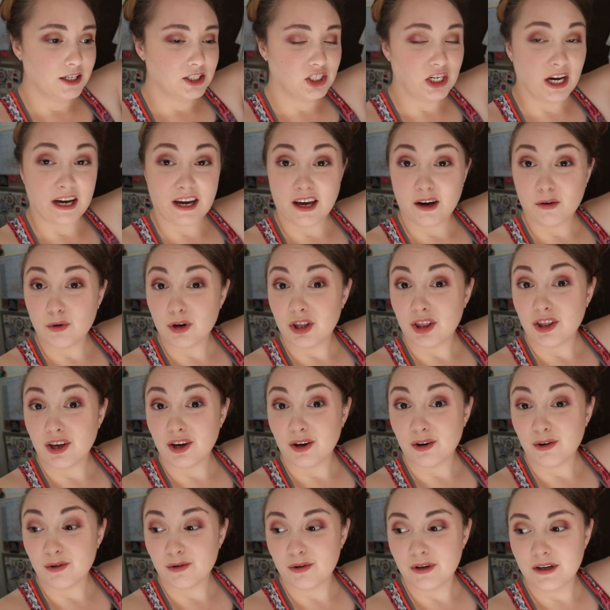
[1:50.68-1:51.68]
check in with
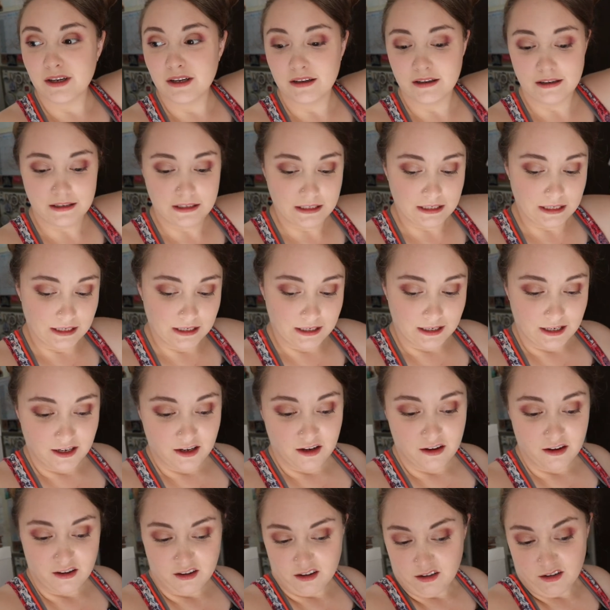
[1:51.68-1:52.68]
you.
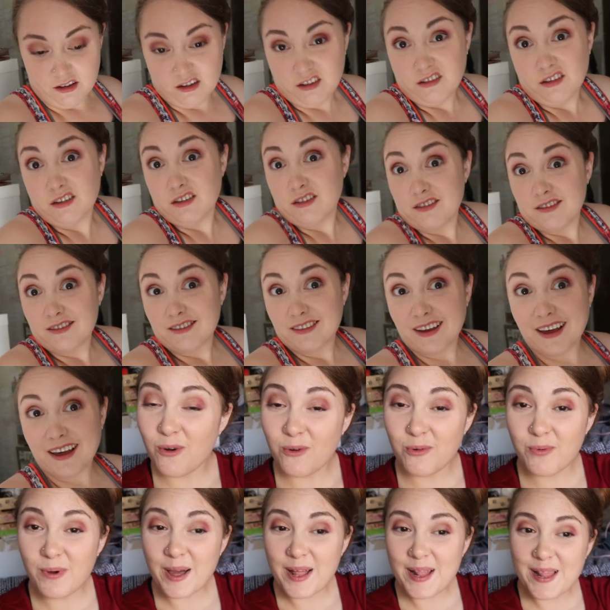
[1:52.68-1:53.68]
Oh.
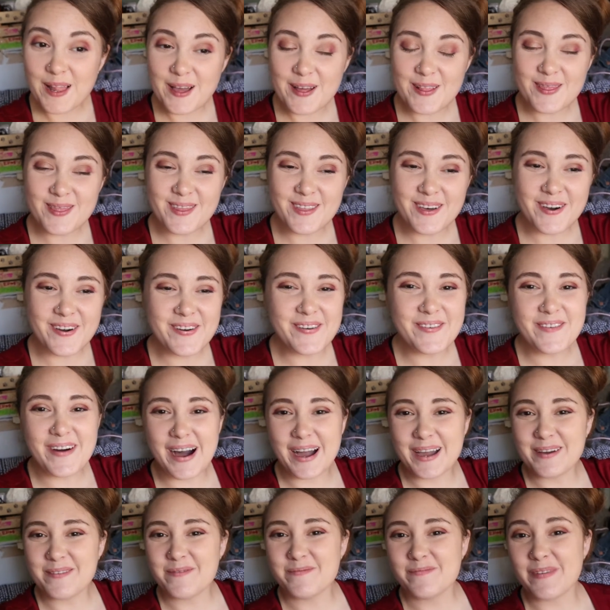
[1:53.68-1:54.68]
Well, hello,
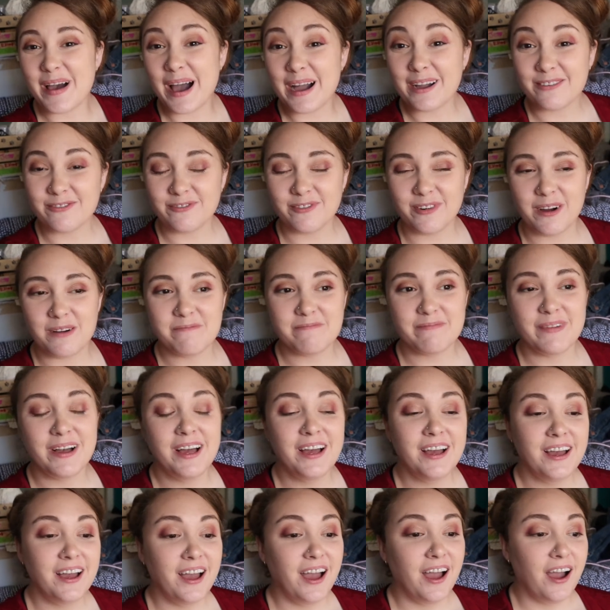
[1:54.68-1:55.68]
I'm back from
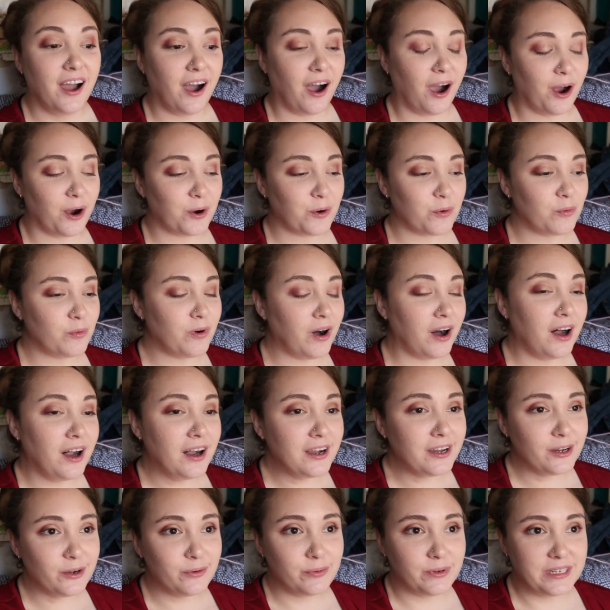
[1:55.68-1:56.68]
our
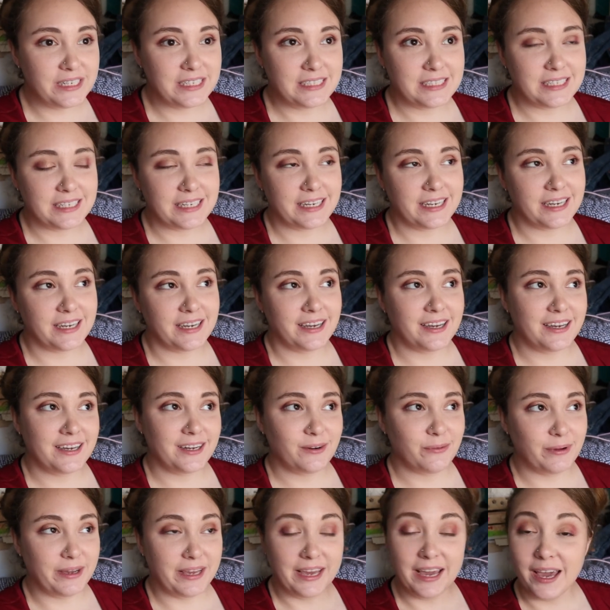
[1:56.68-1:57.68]
walk we
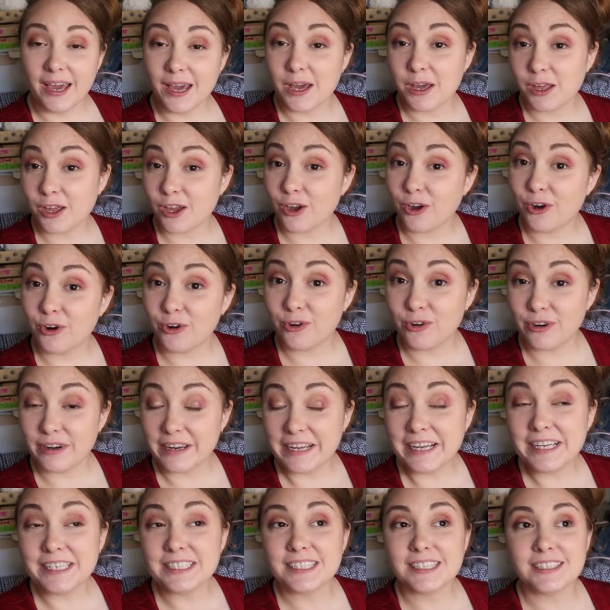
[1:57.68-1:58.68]

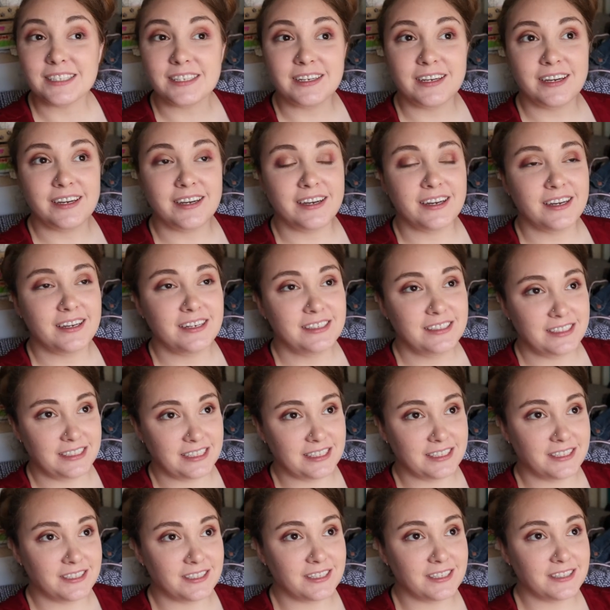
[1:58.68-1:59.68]
increased
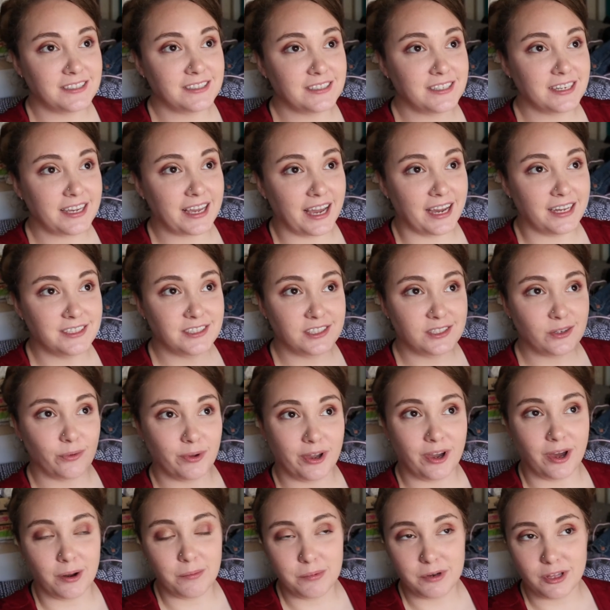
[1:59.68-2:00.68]
distance again, so
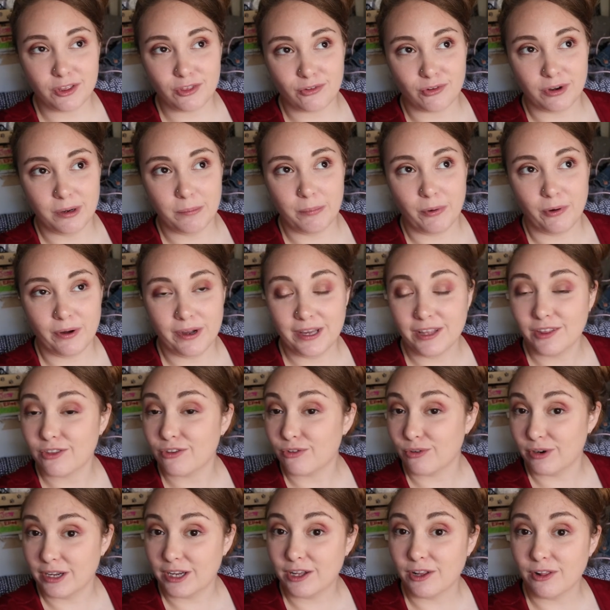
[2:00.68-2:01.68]
we got up to
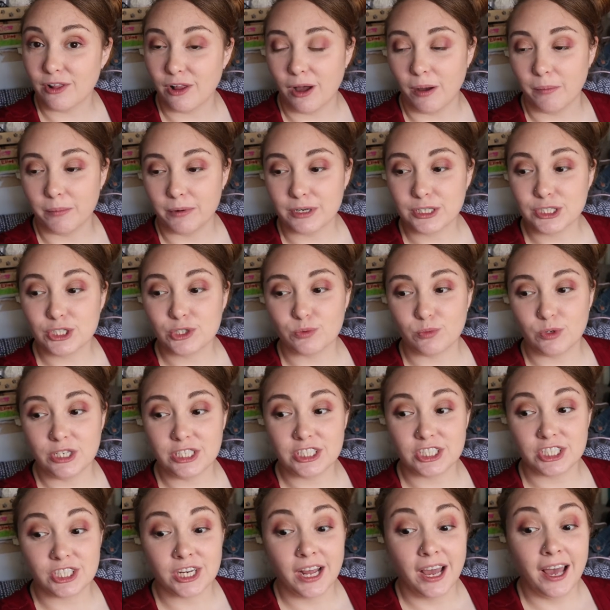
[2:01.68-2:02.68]
3.3 kilometers,
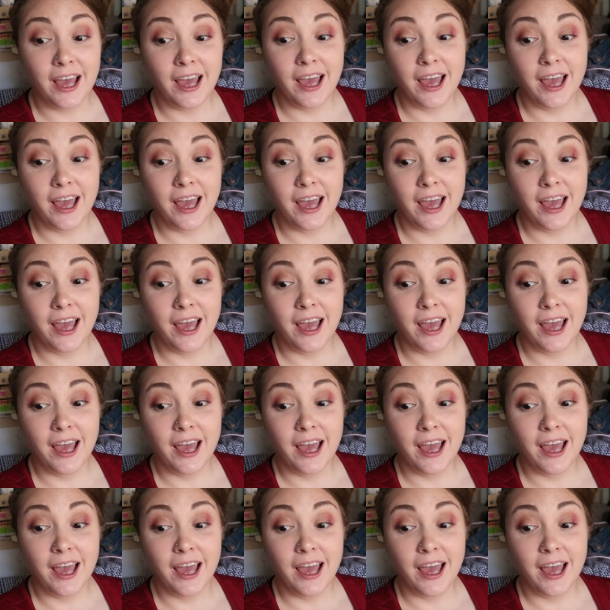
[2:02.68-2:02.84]
which